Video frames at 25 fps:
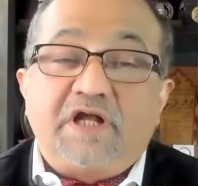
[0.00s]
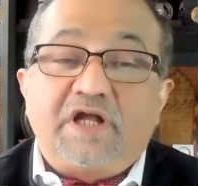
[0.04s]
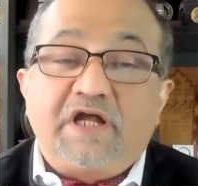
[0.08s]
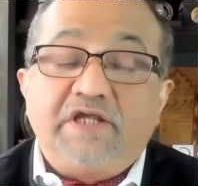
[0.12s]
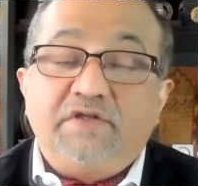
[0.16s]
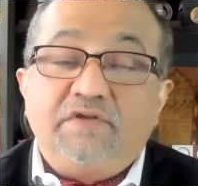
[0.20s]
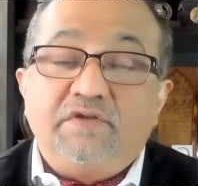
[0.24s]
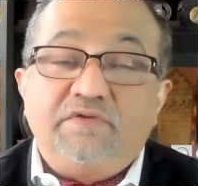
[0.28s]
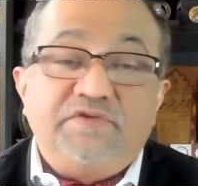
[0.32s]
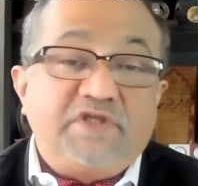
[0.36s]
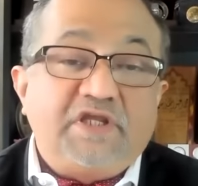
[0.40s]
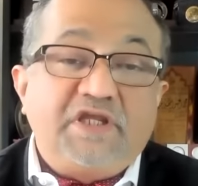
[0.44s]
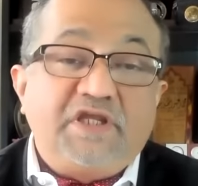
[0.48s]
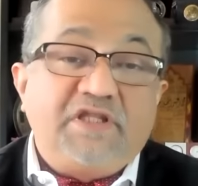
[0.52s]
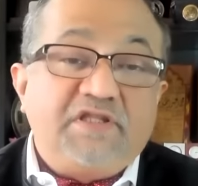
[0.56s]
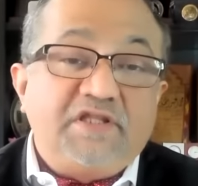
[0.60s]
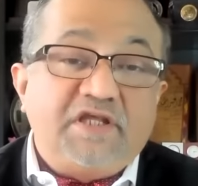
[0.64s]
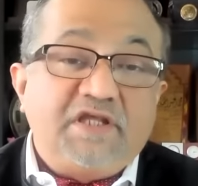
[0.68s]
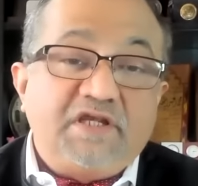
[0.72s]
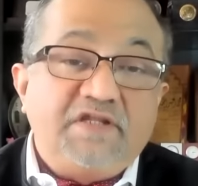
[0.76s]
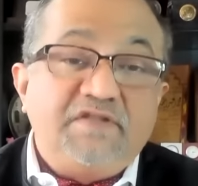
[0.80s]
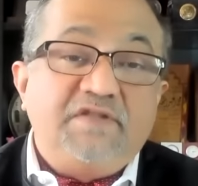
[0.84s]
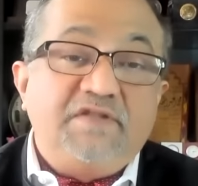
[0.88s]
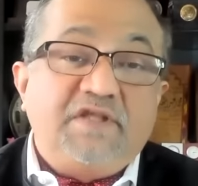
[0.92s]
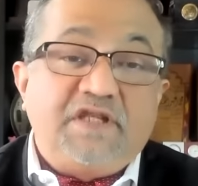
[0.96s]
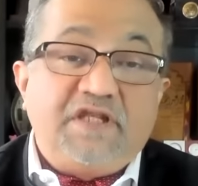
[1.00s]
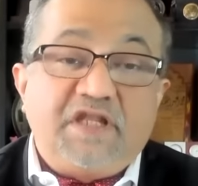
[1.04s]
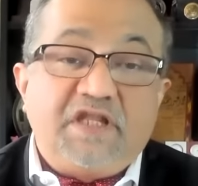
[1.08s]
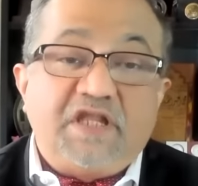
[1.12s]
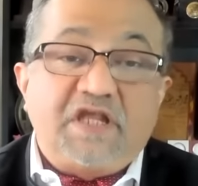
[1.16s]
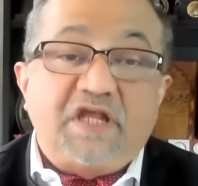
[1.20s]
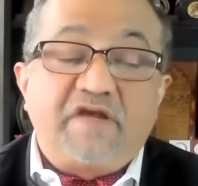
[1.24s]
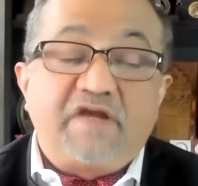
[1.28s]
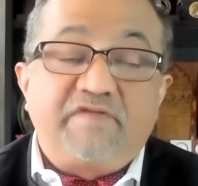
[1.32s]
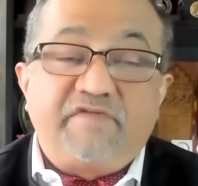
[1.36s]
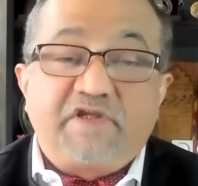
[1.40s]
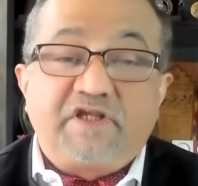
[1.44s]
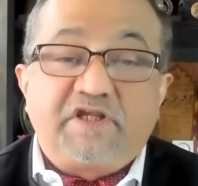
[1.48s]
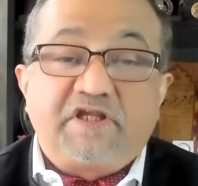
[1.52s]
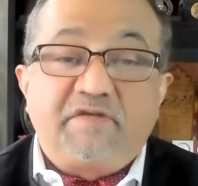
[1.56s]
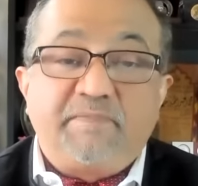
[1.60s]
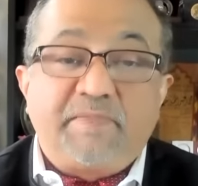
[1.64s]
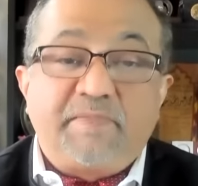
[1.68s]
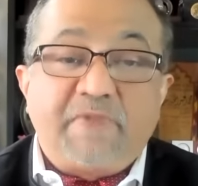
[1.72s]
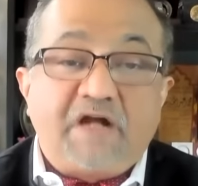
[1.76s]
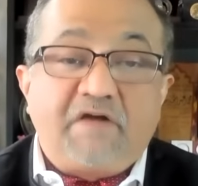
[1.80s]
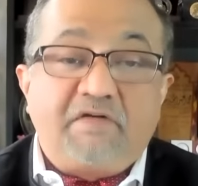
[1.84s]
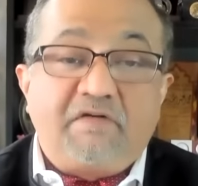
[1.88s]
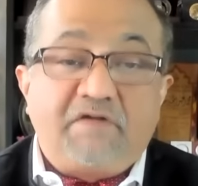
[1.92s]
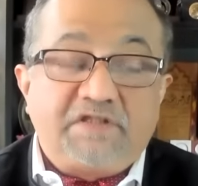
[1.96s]
I don't think there is any African
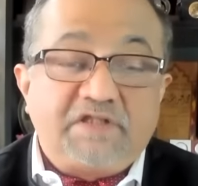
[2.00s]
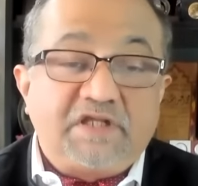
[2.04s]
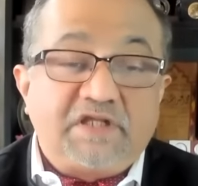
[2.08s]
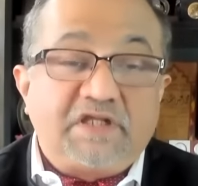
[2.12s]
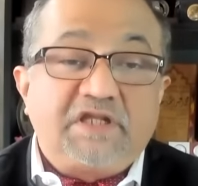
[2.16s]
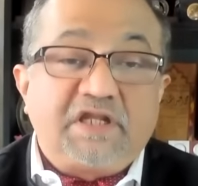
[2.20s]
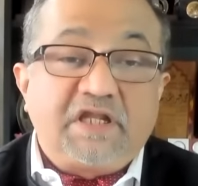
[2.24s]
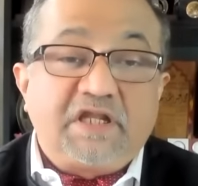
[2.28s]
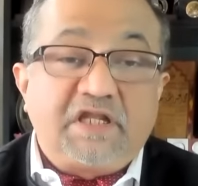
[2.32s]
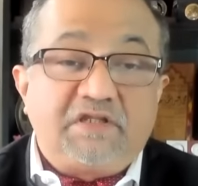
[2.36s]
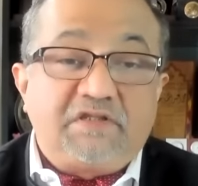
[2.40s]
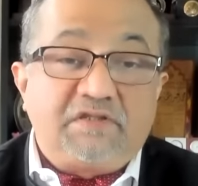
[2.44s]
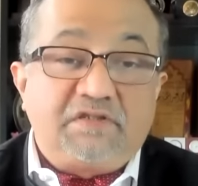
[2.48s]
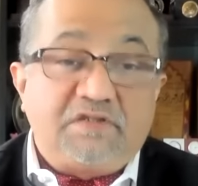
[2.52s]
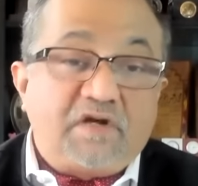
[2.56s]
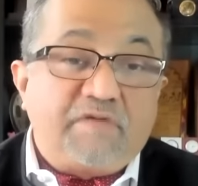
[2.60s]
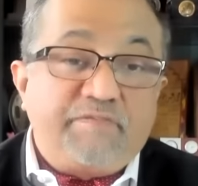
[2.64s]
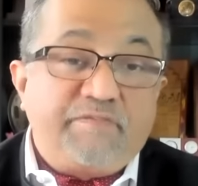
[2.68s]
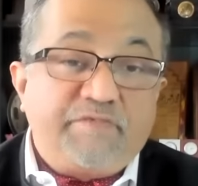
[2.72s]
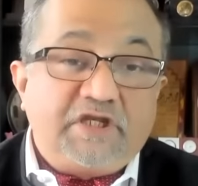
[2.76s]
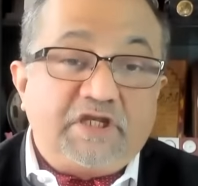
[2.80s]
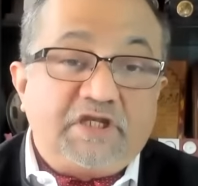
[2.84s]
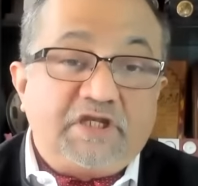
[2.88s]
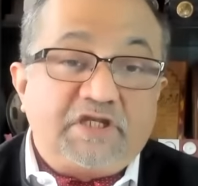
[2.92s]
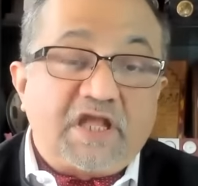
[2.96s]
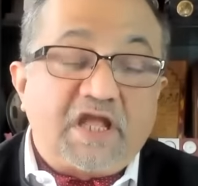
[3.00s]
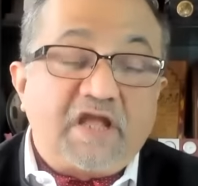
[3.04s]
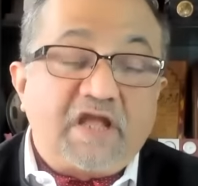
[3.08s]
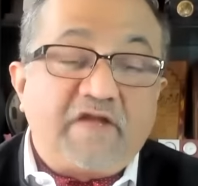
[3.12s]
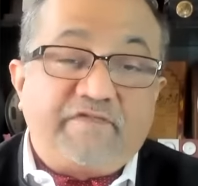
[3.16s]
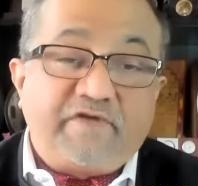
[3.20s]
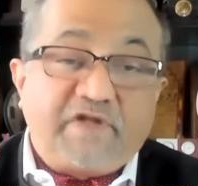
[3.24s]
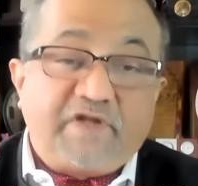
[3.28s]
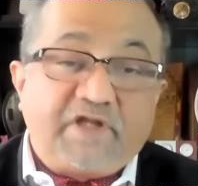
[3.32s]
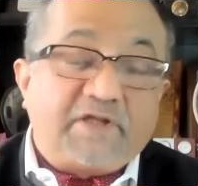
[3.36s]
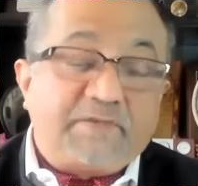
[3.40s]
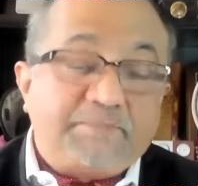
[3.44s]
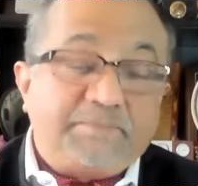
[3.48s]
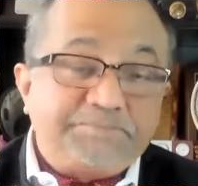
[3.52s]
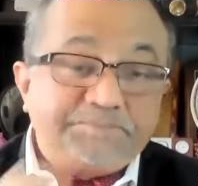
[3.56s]
power that can dominate Africa.